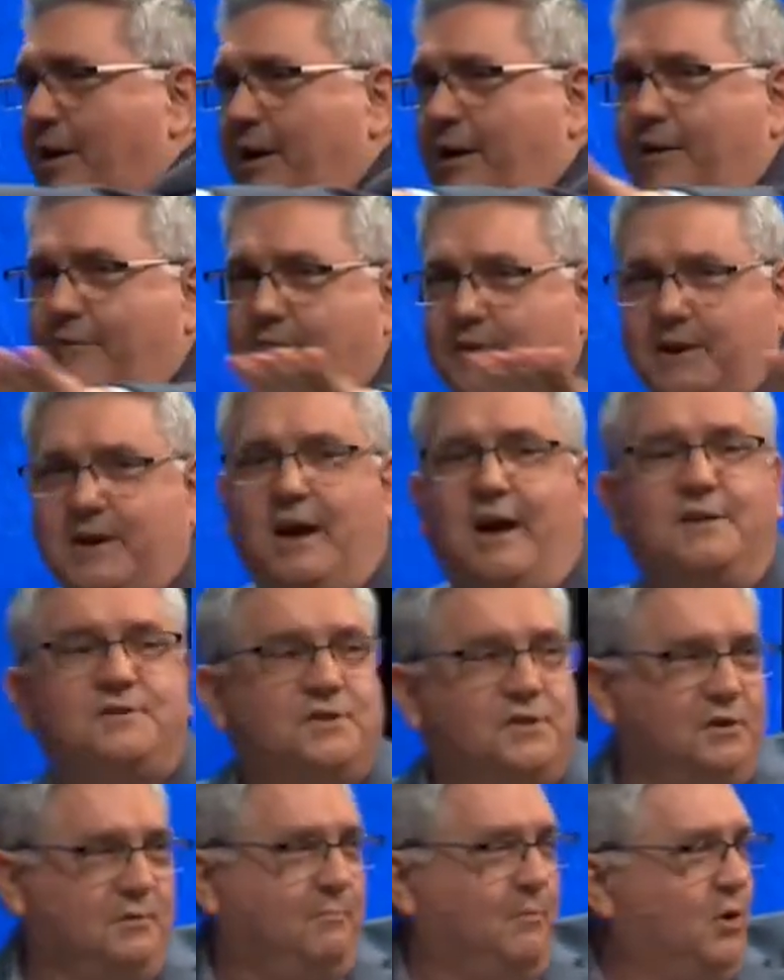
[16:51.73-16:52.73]
of the
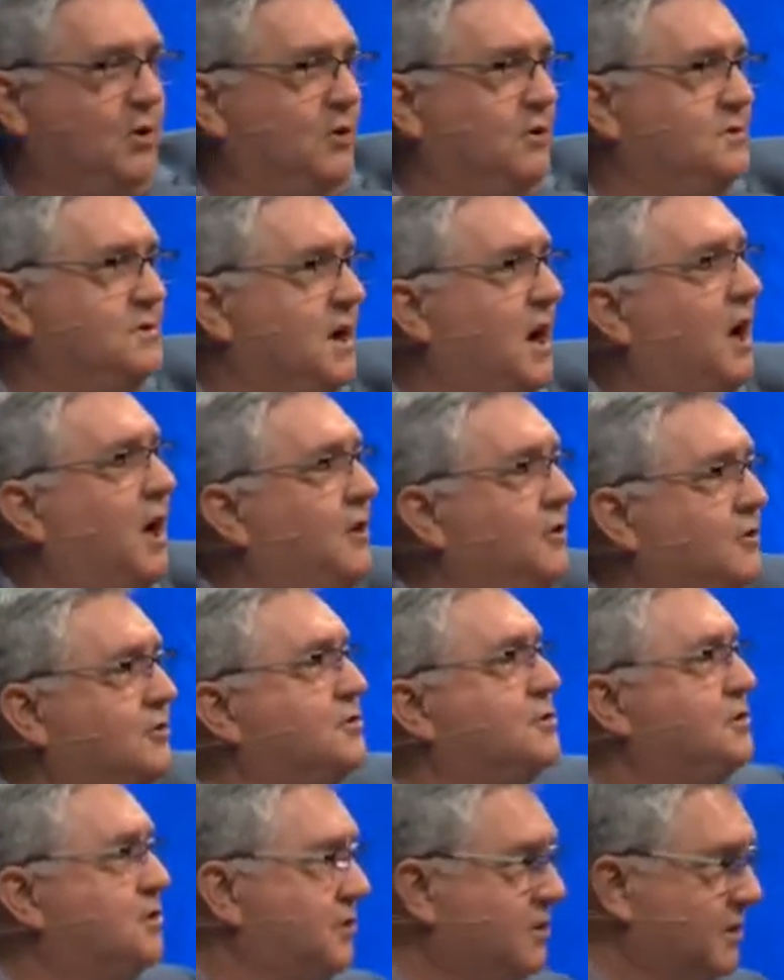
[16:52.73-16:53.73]
customers,
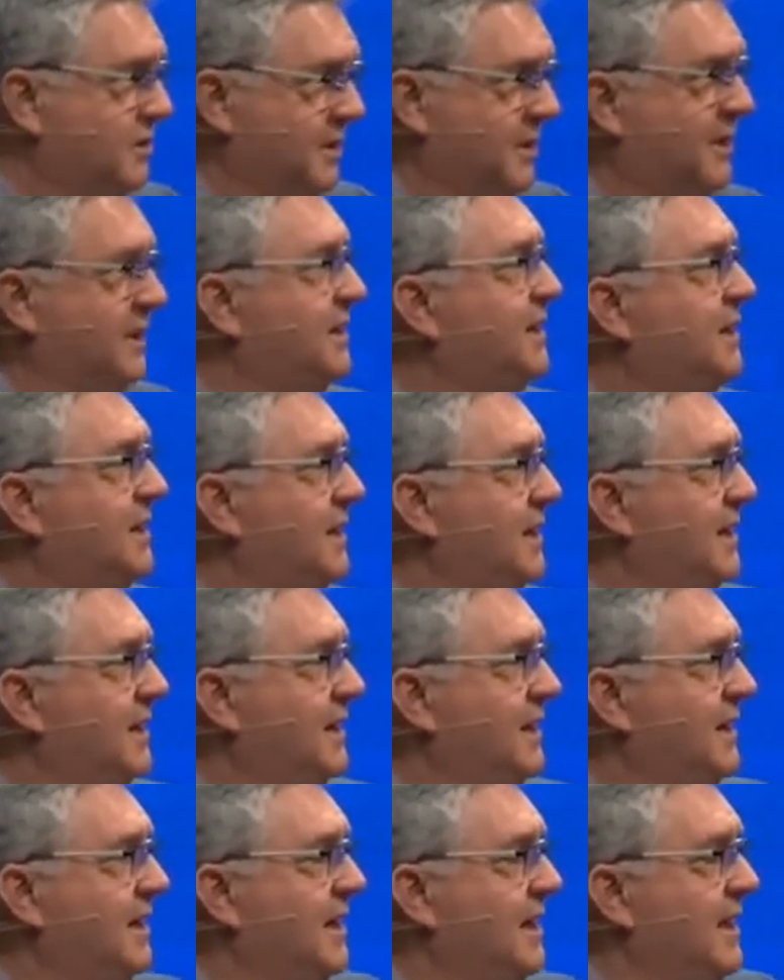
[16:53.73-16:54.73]
understood
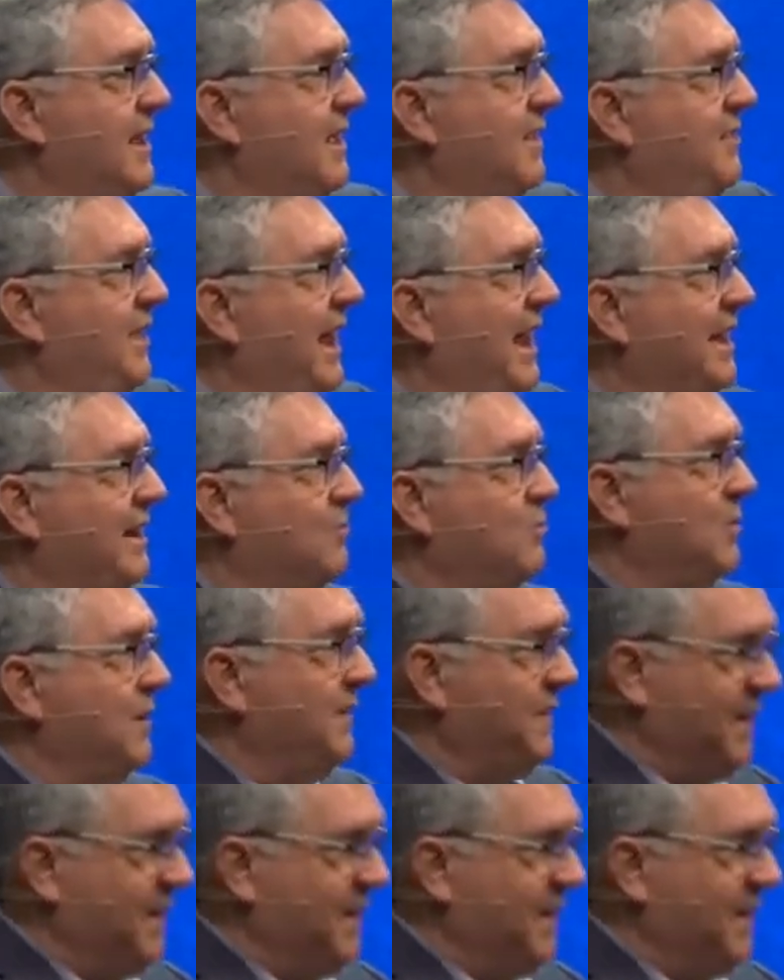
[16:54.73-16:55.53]
that when